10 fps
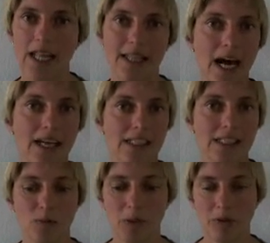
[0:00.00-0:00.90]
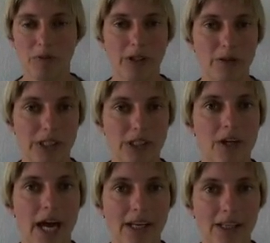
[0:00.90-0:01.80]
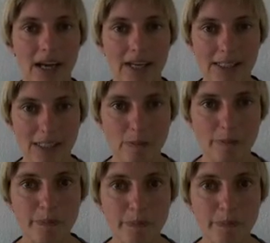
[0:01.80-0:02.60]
and that is what we're going to analyze.